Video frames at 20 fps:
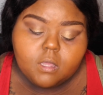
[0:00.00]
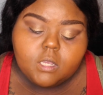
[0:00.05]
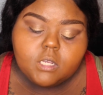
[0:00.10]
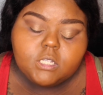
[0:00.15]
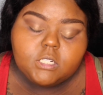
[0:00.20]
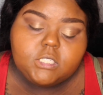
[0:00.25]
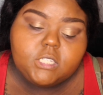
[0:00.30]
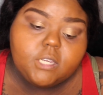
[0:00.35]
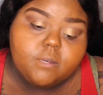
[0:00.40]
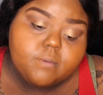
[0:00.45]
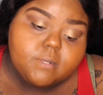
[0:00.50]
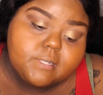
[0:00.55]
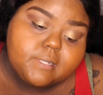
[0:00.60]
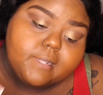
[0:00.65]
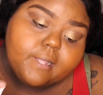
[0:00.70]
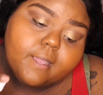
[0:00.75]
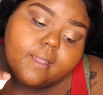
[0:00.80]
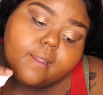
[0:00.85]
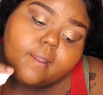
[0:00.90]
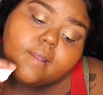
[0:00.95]
She was
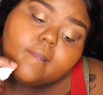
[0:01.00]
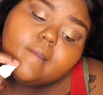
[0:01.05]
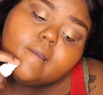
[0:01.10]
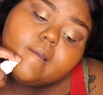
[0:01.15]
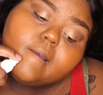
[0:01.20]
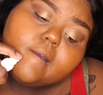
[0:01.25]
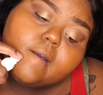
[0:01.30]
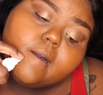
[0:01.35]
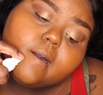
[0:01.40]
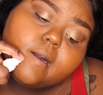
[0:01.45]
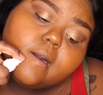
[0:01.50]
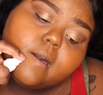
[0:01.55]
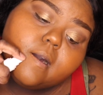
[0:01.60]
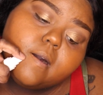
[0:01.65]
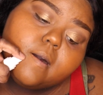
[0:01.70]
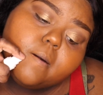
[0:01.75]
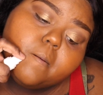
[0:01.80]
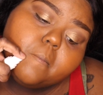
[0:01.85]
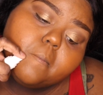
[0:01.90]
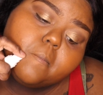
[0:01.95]
there.
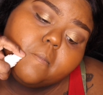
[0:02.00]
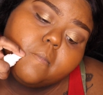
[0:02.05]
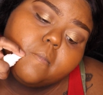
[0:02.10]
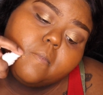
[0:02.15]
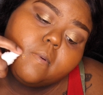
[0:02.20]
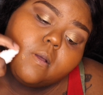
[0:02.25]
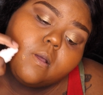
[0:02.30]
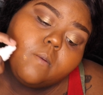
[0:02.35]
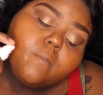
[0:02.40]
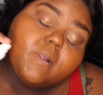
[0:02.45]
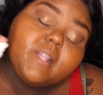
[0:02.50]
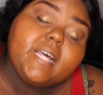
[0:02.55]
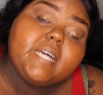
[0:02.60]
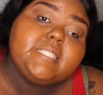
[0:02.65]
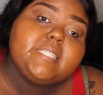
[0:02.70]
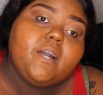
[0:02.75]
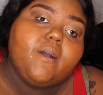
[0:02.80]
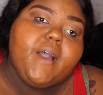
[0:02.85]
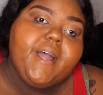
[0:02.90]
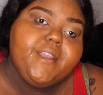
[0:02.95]
Well,
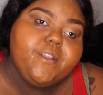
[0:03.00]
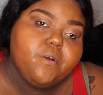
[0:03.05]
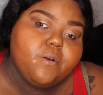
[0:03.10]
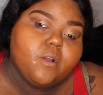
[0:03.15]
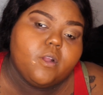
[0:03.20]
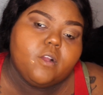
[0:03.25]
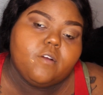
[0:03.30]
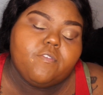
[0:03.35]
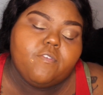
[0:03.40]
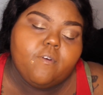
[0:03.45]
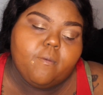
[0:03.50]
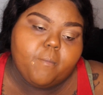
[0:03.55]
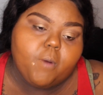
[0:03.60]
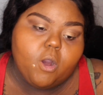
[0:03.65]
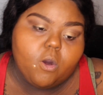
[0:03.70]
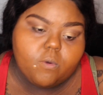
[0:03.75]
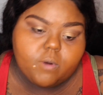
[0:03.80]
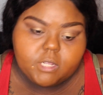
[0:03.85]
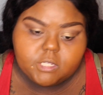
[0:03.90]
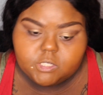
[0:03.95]
that's how I knew her, from
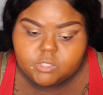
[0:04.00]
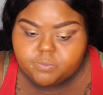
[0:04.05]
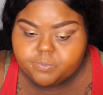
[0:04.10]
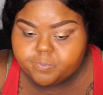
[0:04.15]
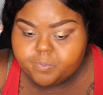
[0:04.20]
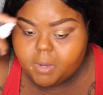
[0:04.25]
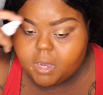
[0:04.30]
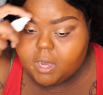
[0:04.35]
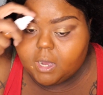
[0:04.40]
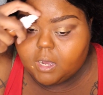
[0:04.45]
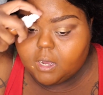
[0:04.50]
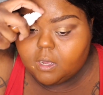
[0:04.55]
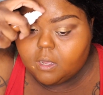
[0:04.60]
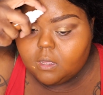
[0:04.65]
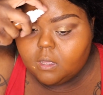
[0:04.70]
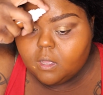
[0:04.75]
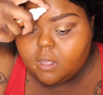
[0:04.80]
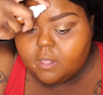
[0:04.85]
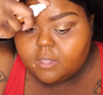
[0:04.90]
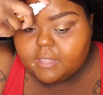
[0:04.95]
owning
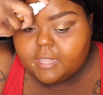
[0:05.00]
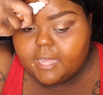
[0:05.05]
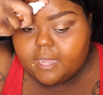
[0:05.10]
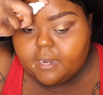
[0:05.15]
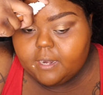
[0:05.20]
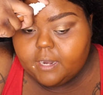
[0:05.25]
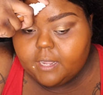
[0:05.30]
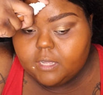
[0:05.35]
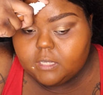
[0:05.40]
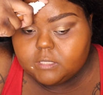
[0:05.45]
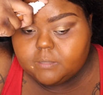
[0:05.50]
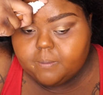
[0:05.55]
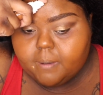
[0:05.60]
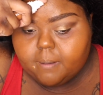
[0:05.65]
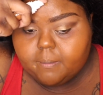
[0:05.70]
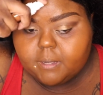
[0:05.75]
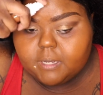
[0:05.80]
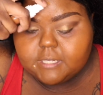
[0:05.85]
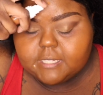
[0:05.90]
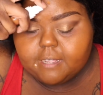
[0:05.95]
that nail spa,
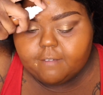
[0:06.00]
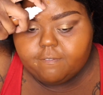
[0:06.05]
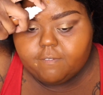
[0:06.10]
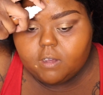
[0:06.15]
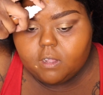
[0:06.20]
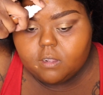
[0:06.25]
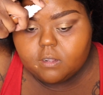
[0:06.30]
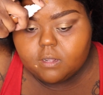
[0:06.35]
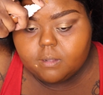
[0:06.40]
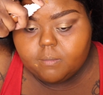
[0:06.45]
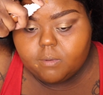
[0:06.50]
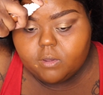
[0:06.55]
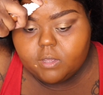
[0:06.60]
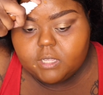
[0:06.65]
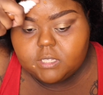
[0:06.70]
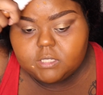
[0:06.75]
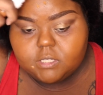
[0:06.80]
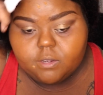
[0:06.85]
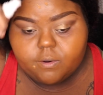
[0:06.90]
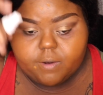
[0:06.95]
because I follow them on
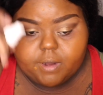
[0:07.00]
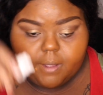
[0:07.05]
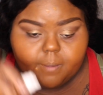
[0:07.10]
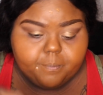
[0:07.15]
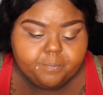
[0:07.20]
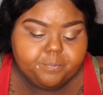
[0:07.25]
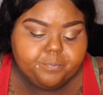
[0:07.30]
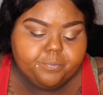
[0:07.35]
Instagram.